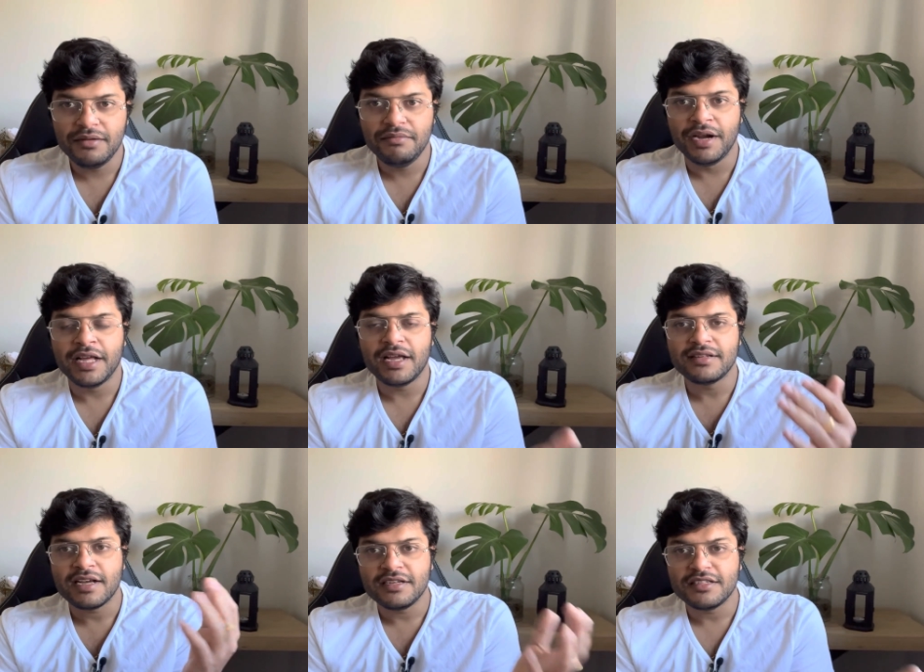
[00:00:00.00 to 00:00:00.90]
medical
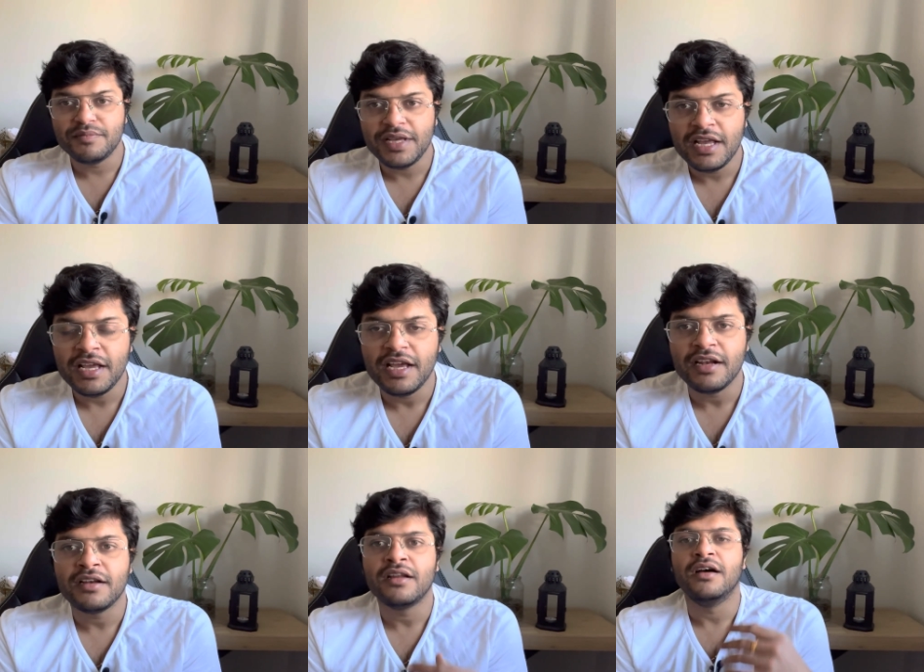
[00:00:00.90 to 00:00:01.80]
scientists being
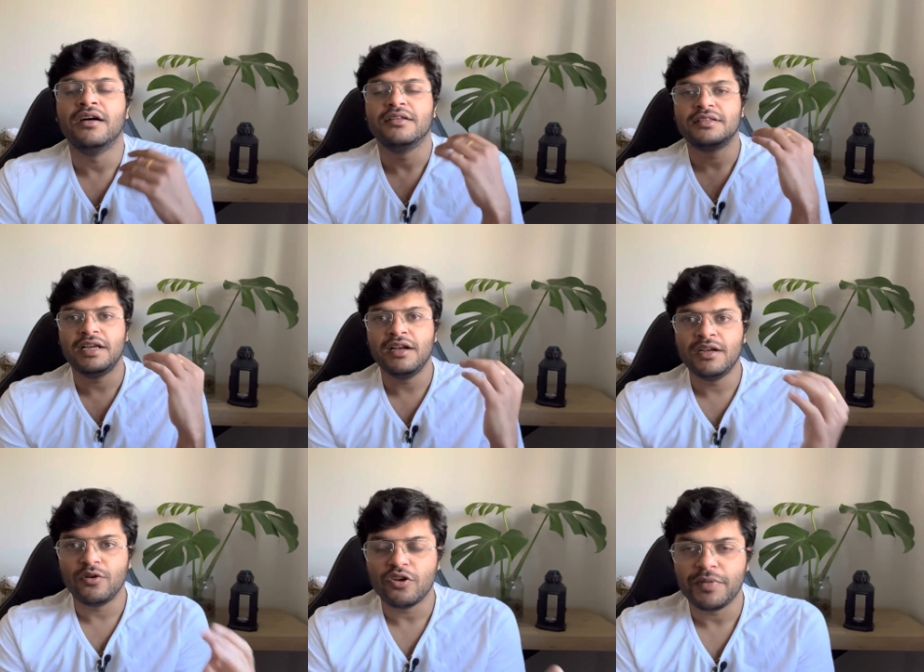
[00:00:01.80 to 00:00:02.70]
in a
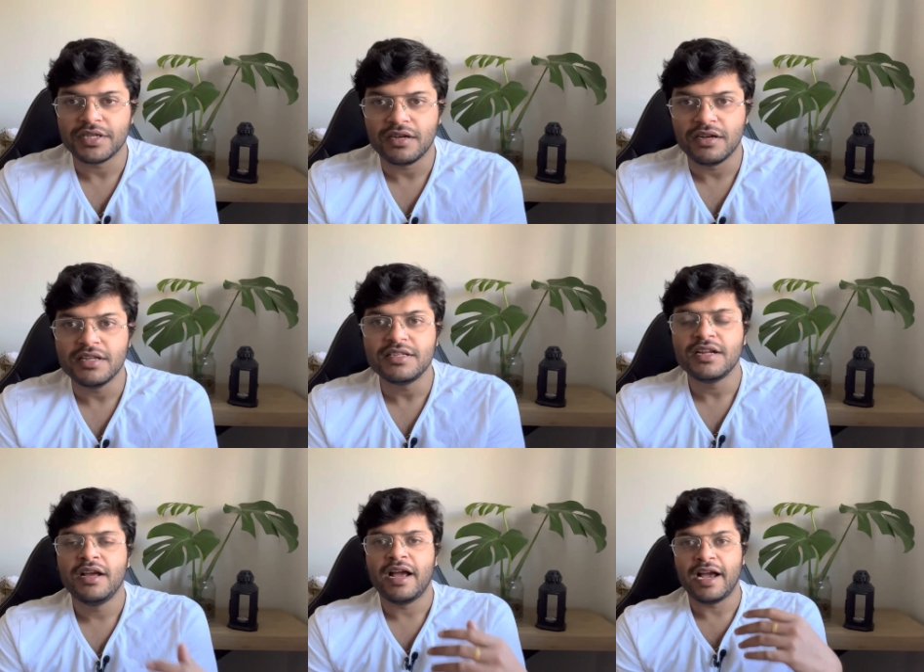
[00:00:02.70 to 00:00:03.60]
skilled occupation list
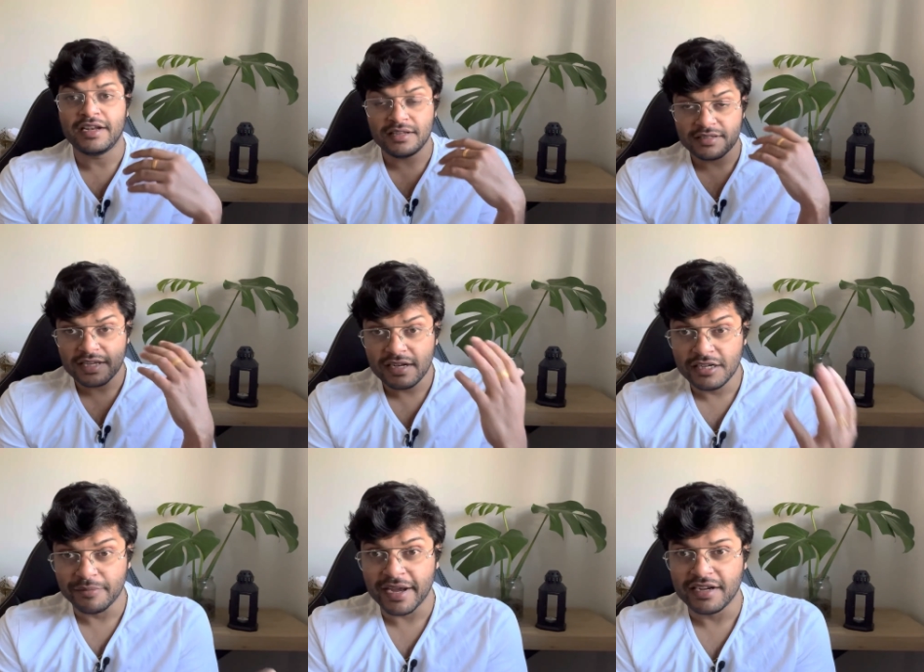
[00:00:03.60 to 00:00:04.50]
and in the skilled
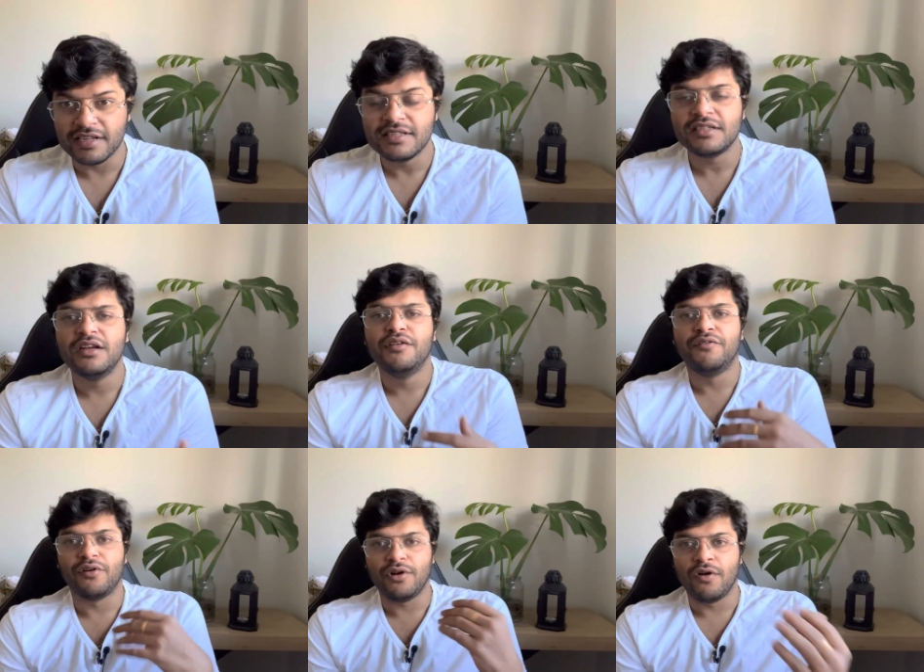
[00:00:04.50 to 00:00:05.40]
demand list
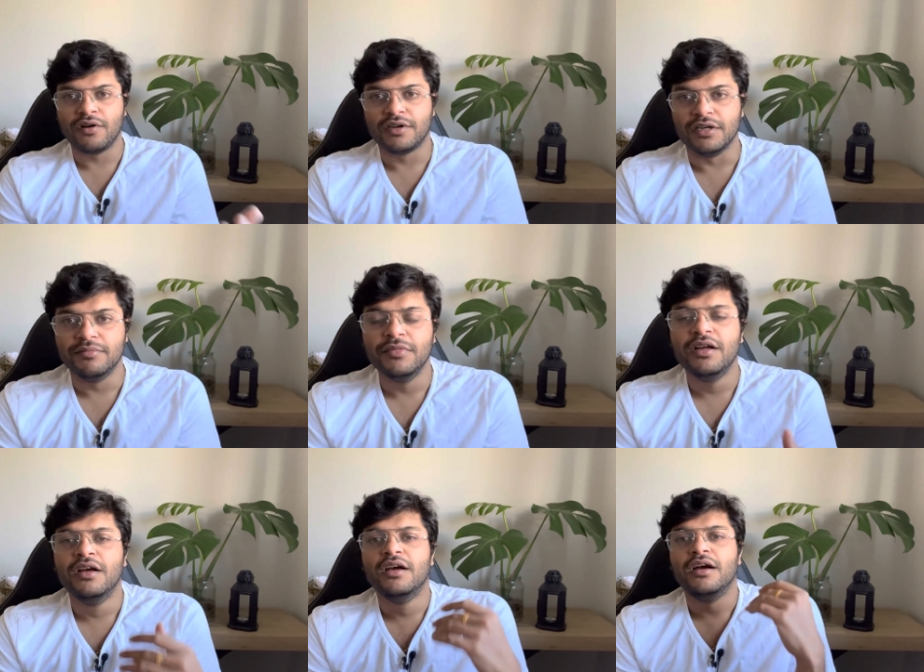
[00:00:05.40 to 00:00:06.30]
for long term,
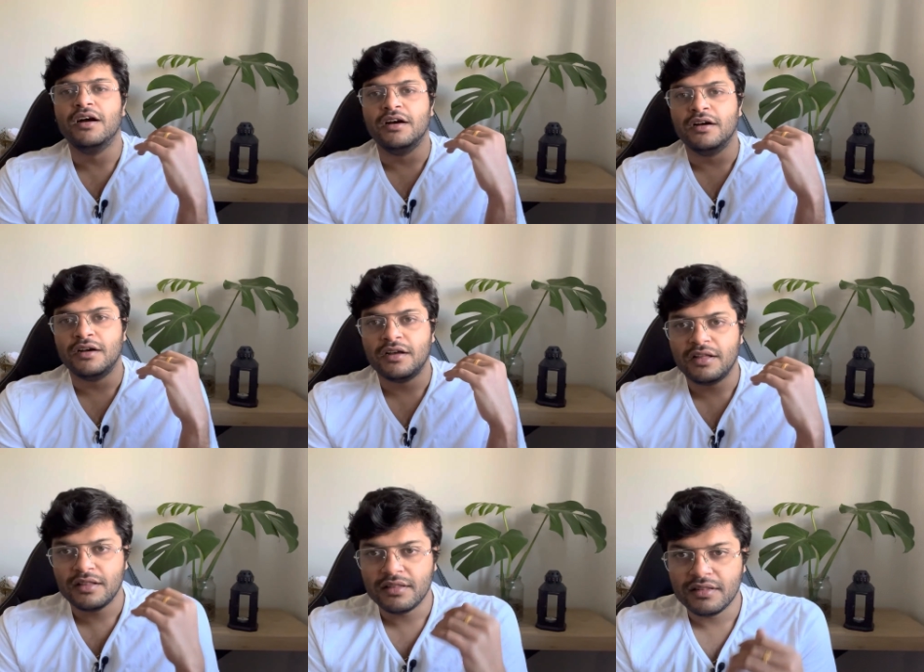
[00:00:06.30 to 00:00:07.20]
uh,
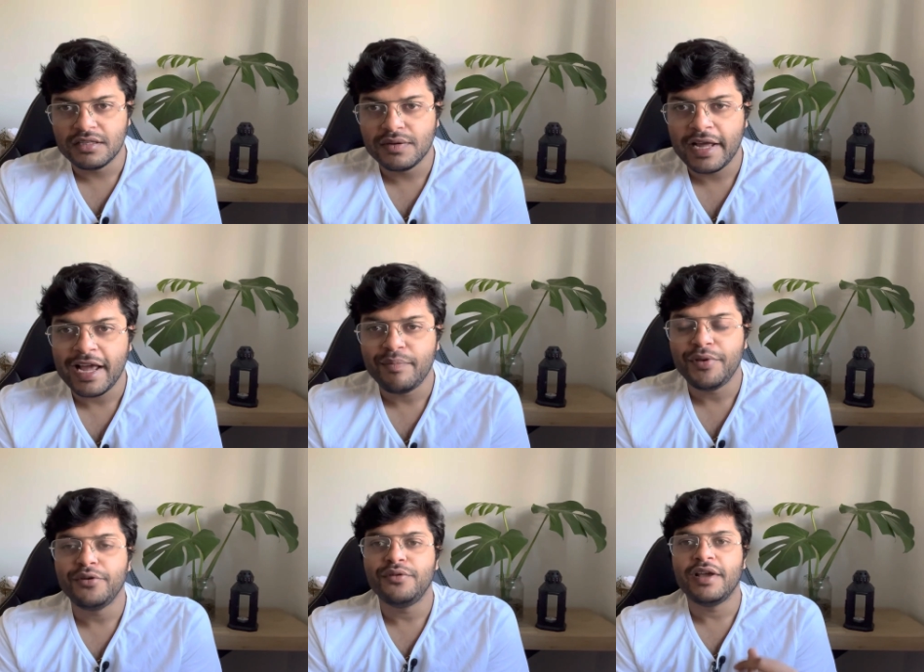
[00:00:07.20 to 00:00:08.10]
this will help
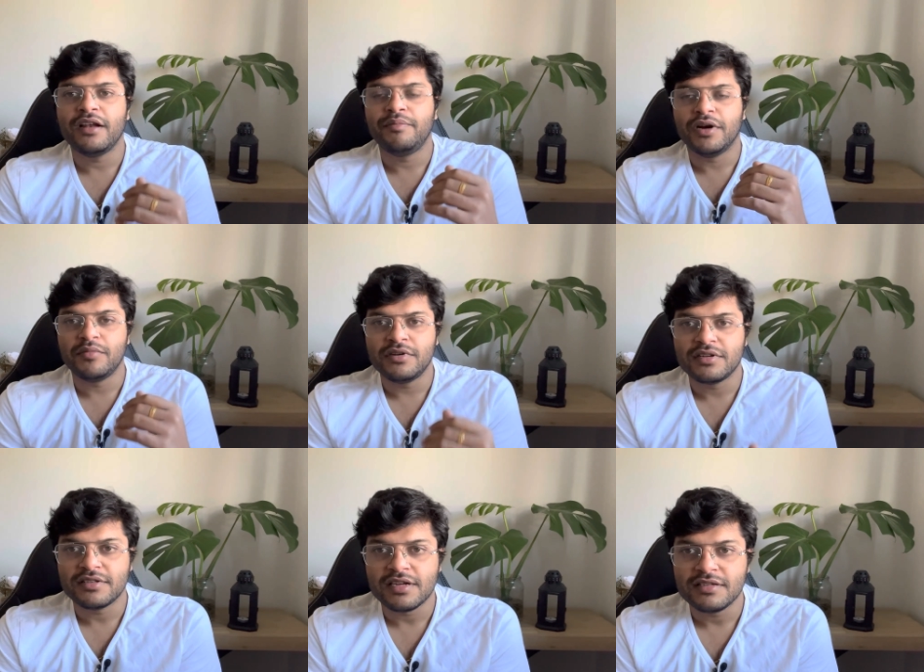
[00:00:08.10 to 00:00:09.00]
you to get permanent
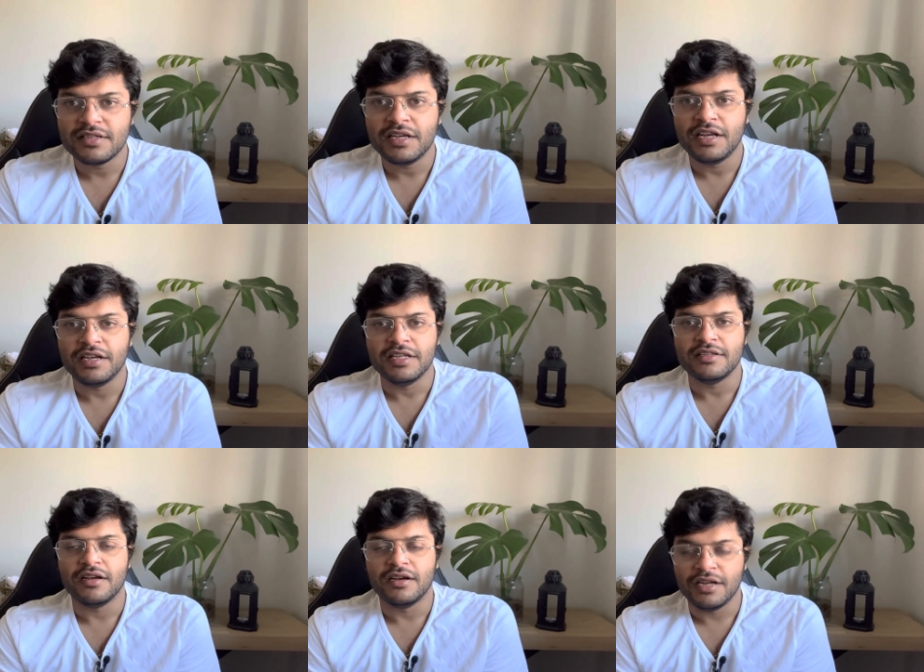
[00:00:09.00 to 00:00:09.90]
residency in
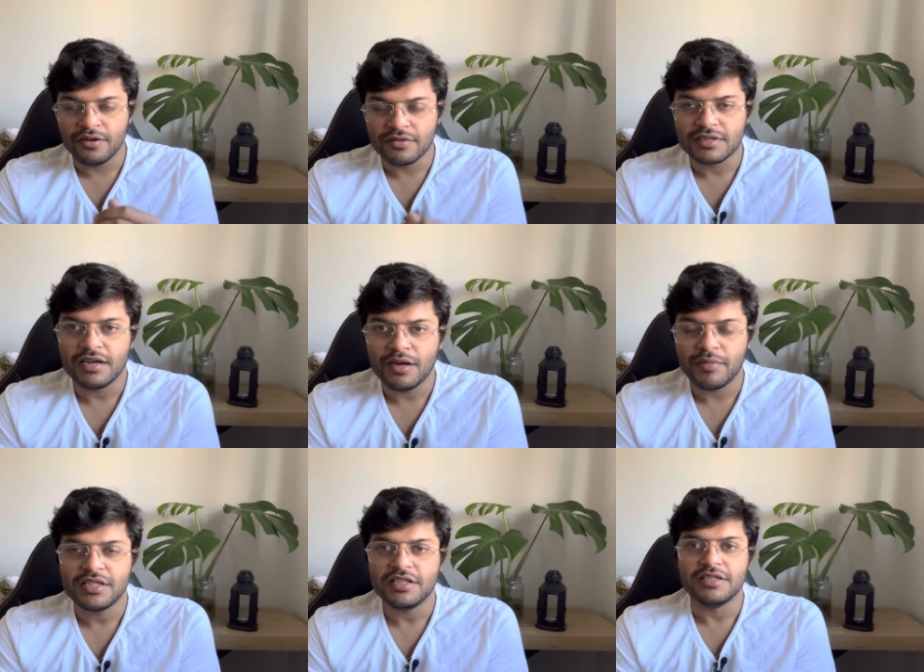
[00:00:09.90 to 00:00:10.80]
uh, in Australia
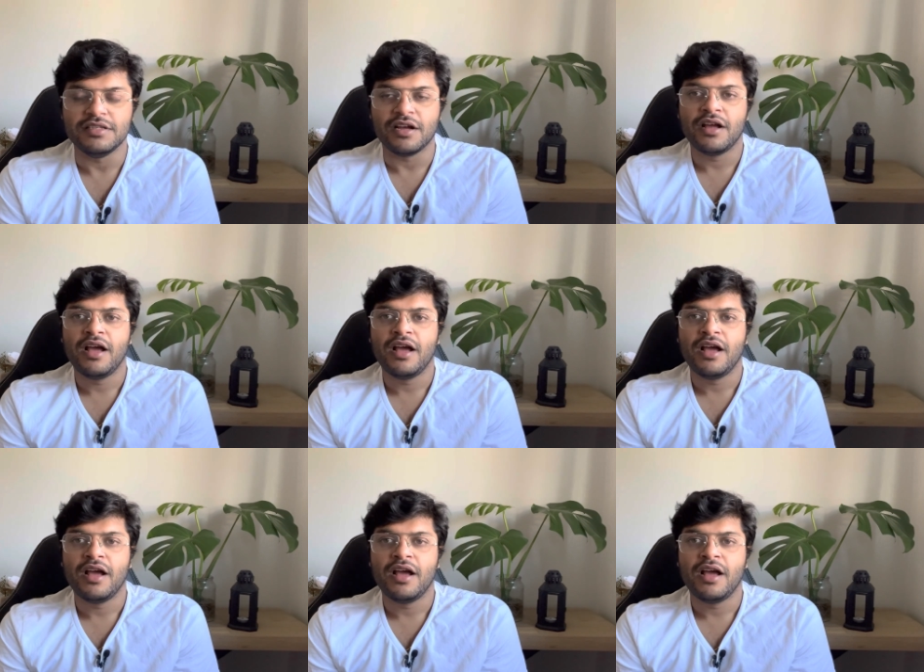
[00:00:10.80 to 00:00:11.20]
much easier.